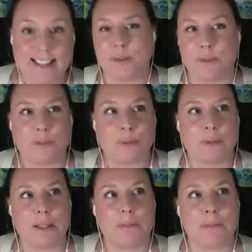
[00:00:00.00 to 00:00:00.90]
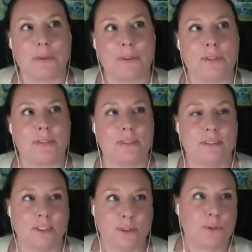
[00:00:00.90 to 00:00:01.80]
also people,
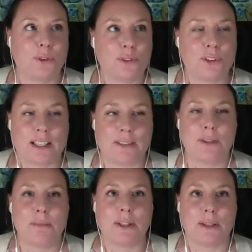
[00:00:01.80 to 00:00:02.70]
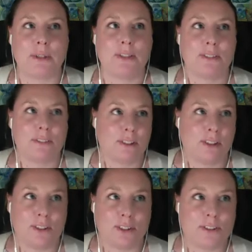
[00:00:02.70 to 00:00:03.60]
of course not everybody, but a
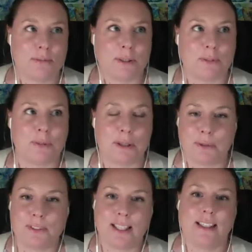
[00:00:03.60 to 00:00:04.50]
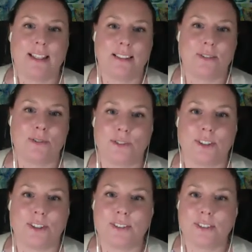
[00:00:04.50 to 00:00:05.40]
large amount of people taking those
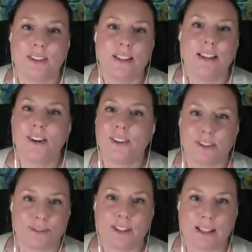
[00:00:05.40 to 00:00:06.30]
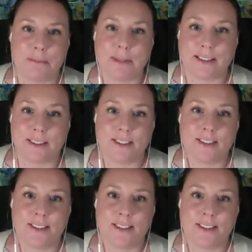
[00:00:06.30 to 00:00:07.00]
drugs are not feeling better.